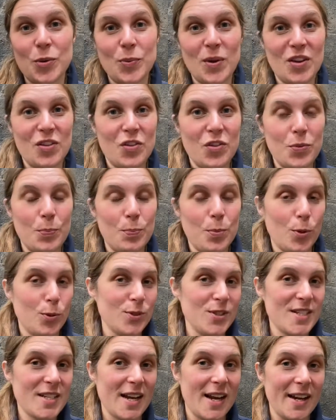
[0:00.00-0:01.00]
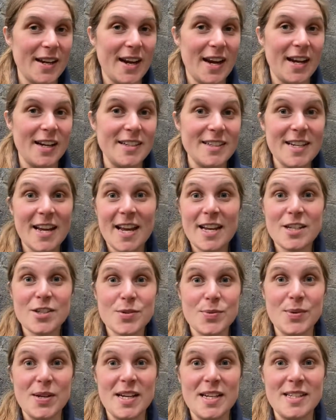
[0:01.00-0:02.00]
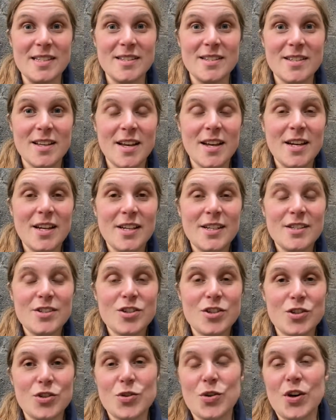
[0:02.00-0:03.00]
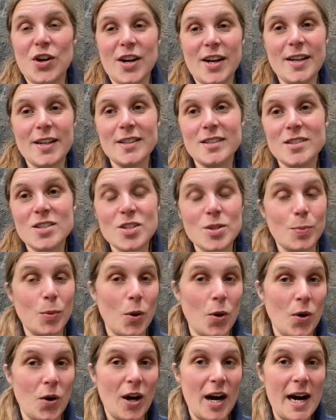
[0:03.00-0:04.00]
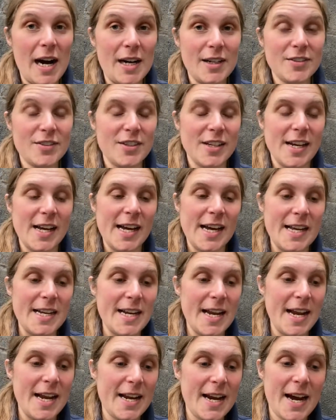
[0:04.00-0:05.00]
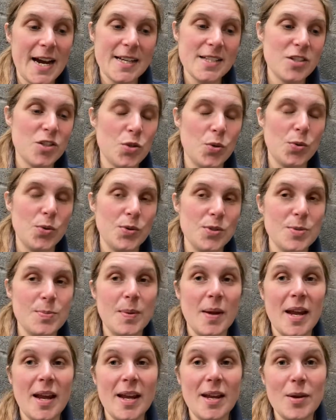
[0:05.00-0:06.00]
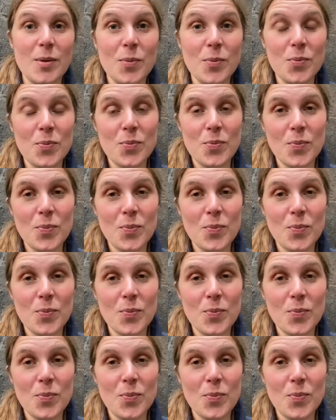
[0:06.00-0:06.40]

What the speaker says: with bone scan and x-rays to try and support Arthur, and it has told me